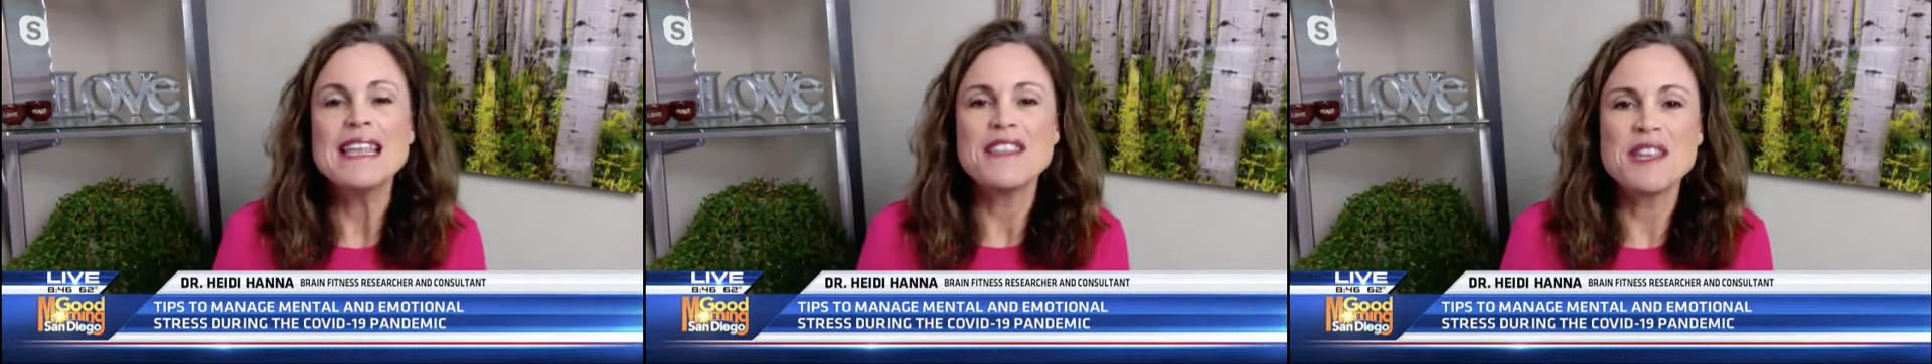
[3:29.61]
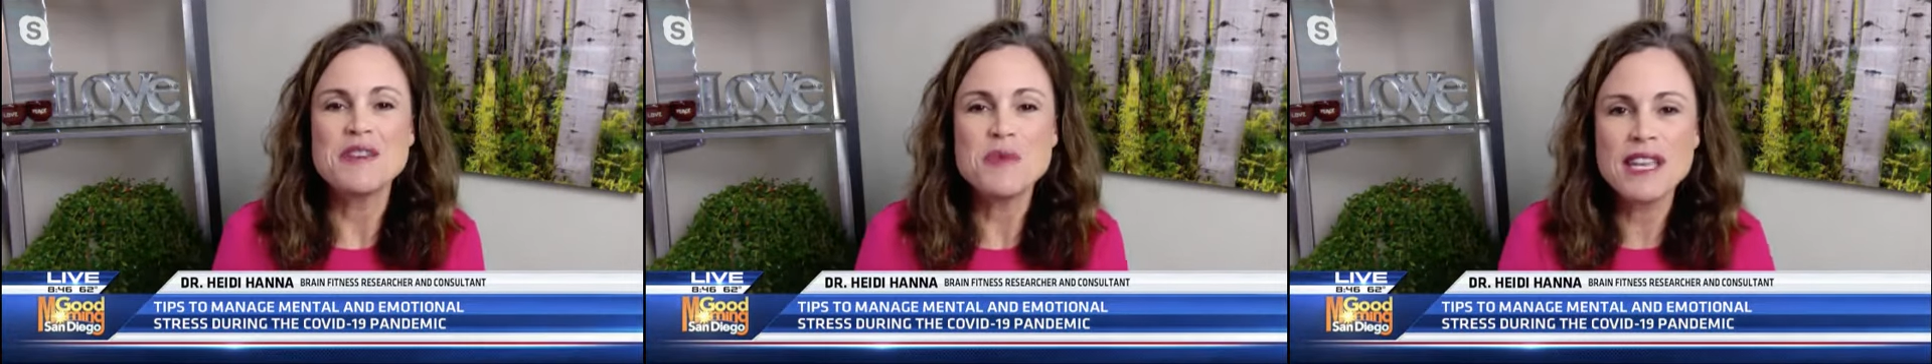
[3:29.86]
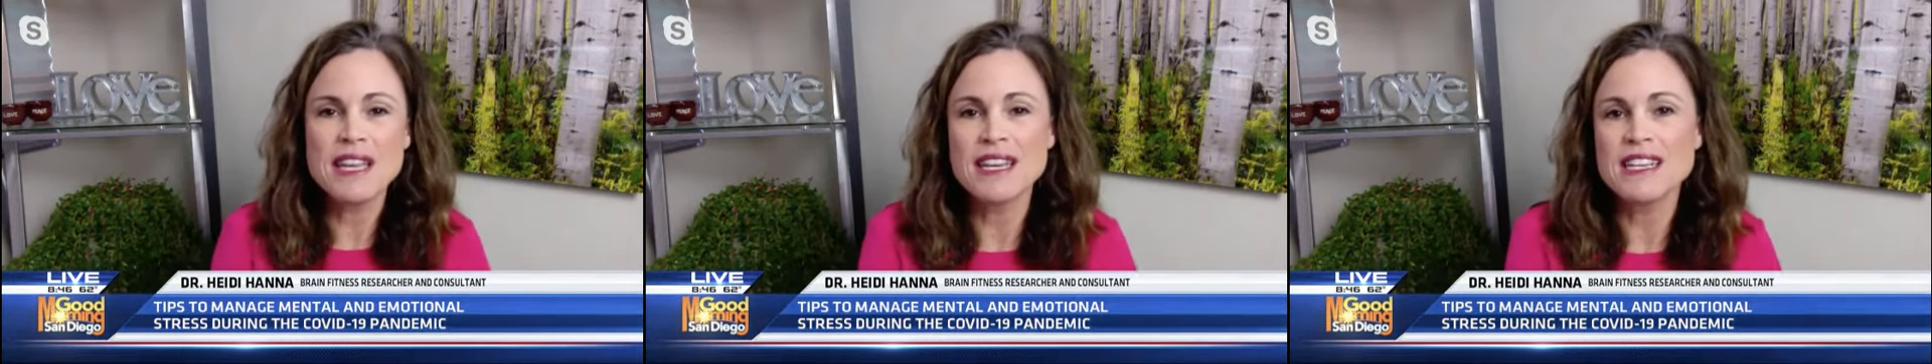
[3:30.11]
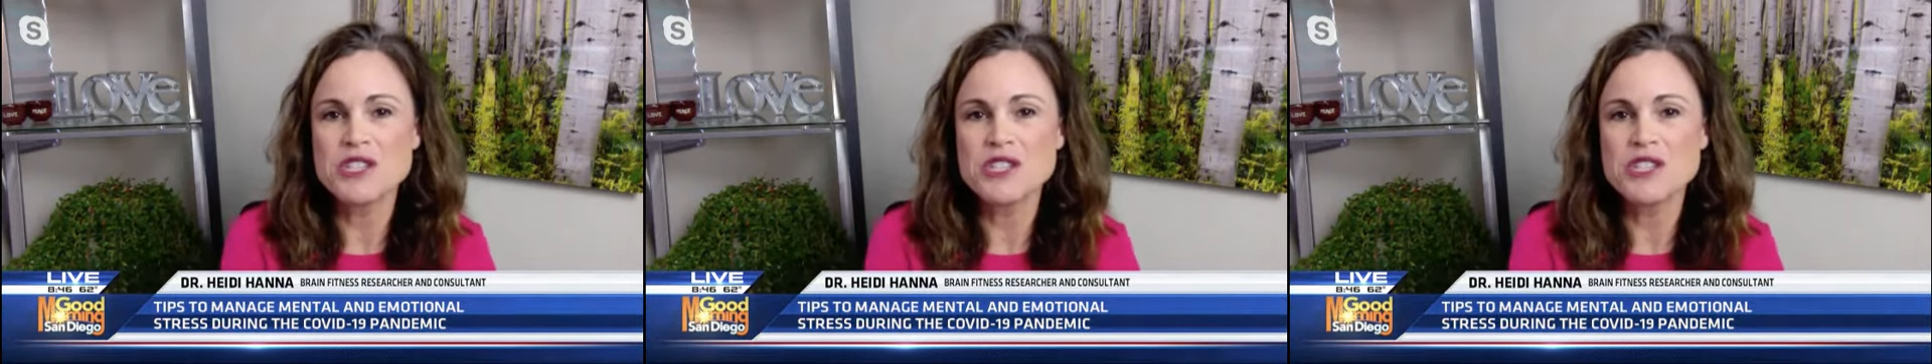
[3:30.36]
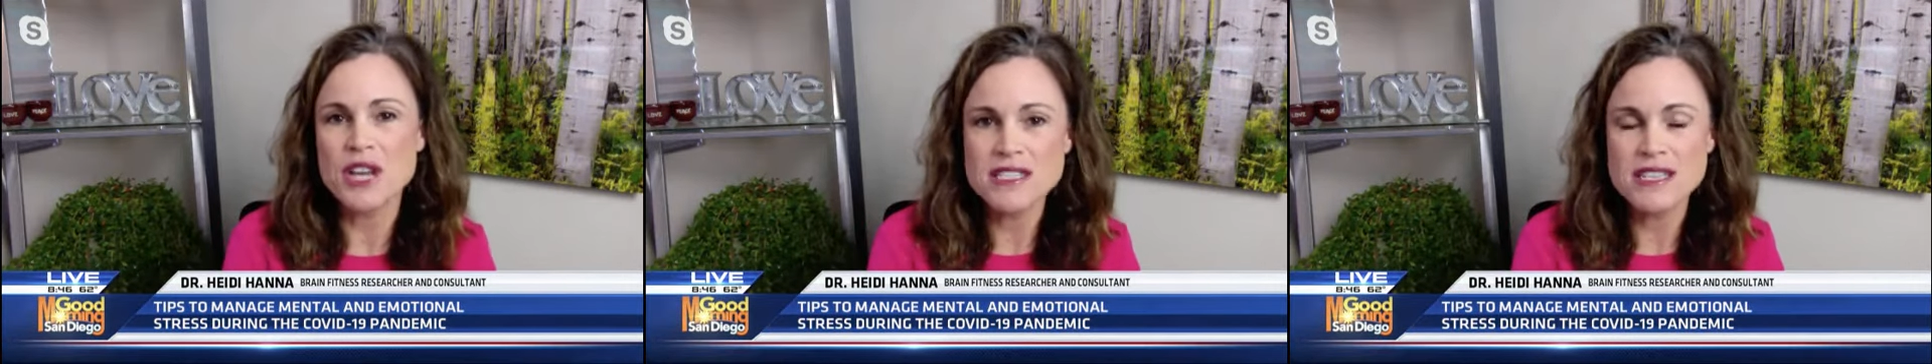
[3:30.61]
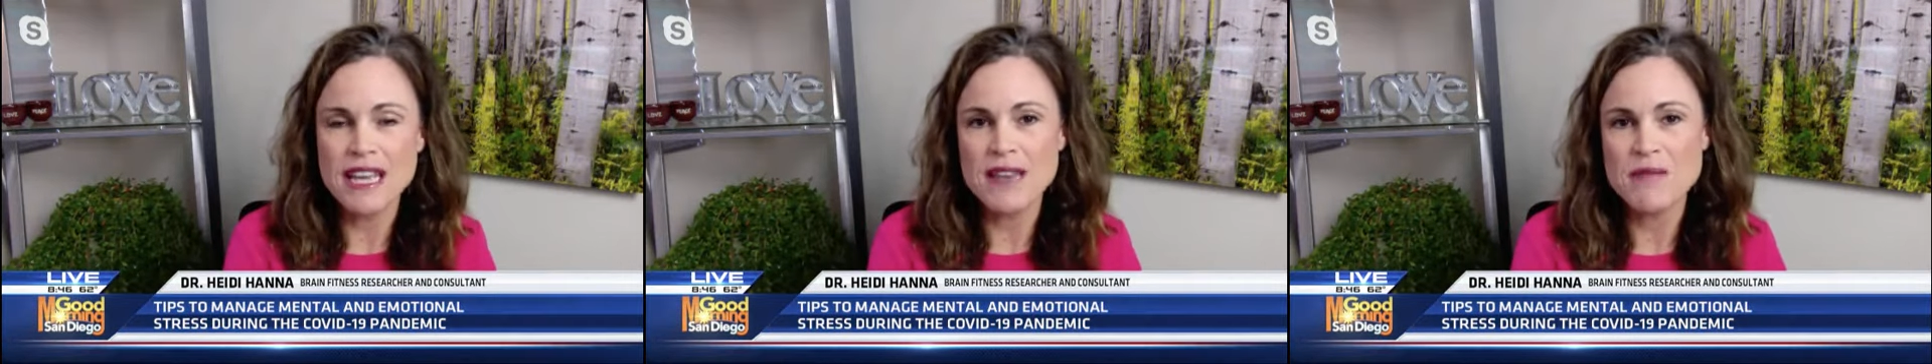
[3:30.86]
then we can adjust
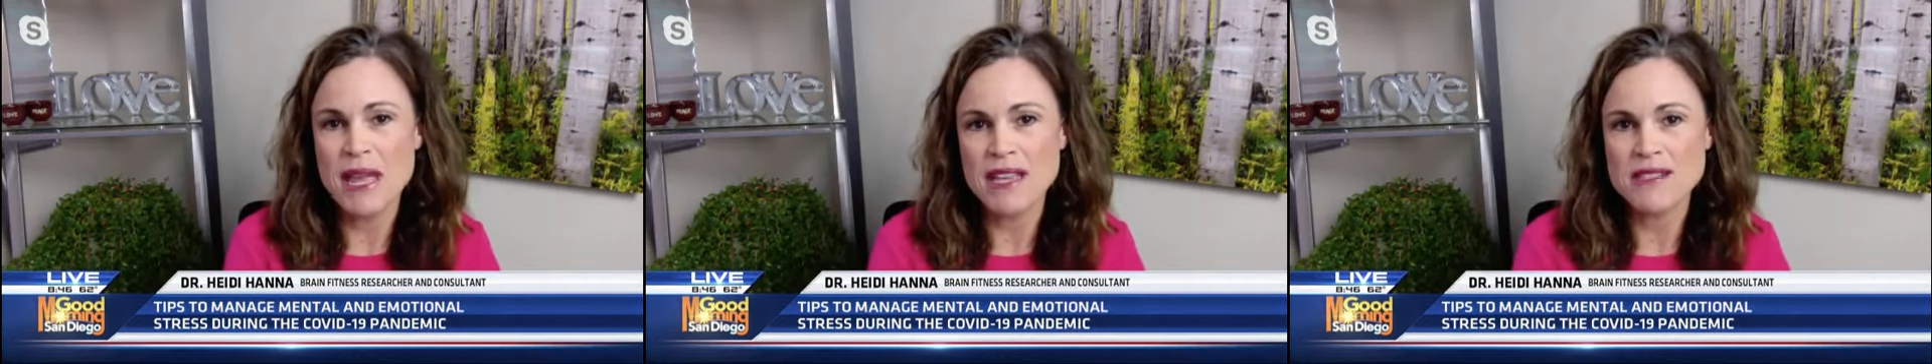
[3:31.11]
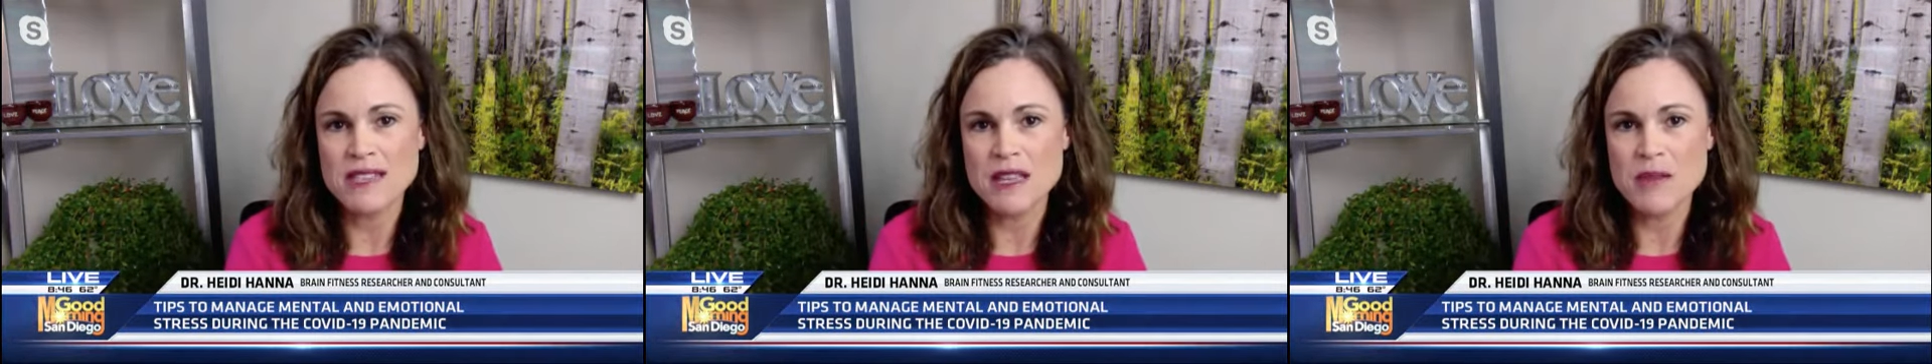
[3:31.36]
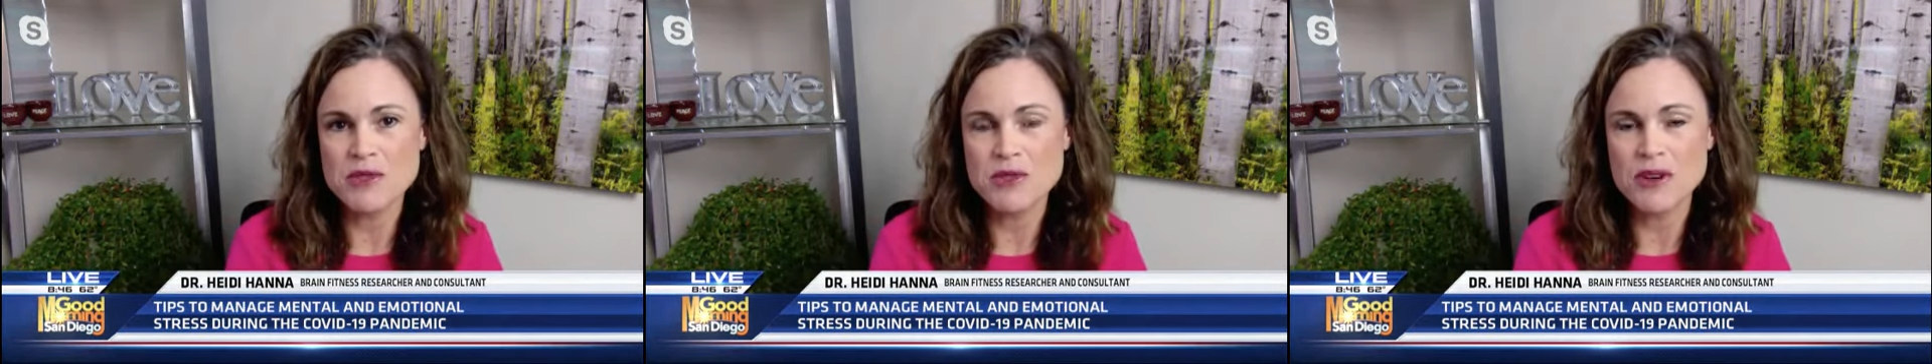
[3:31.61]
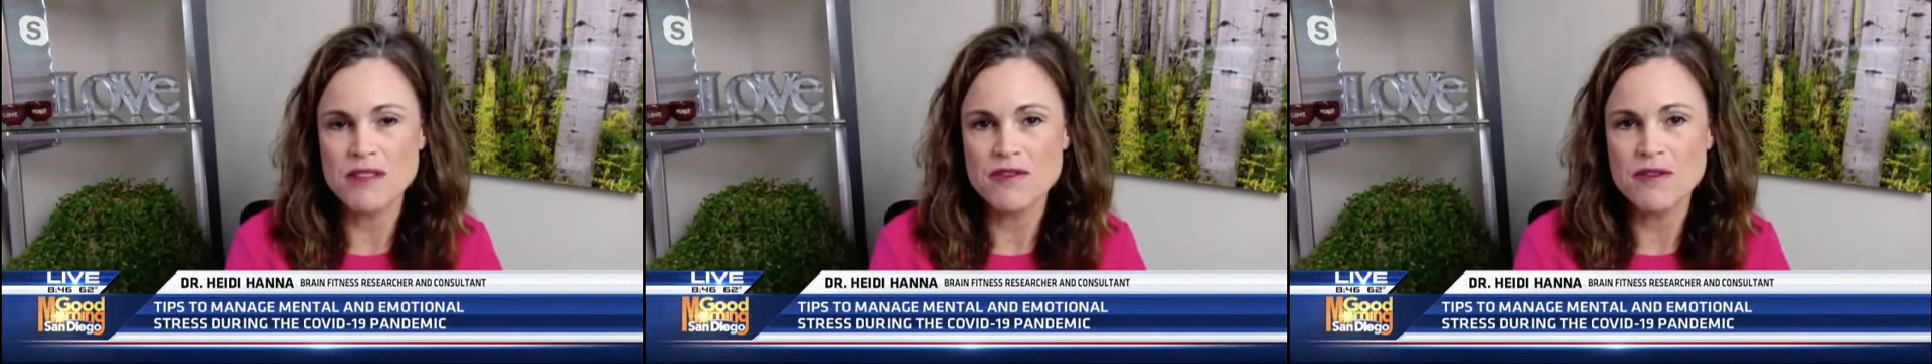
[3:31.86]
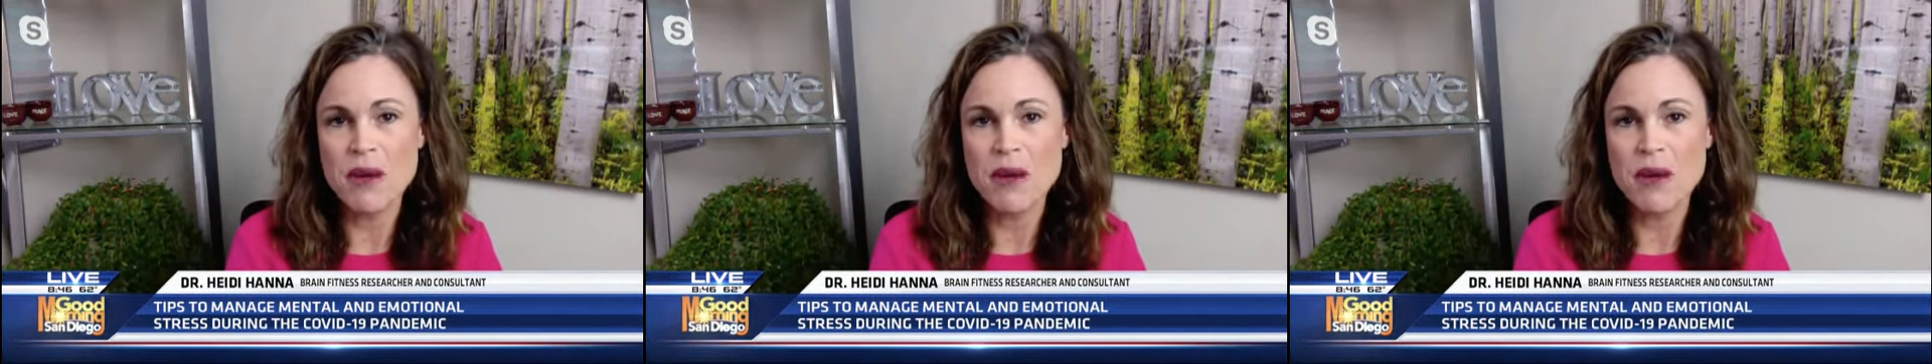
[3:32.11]
and with some sort of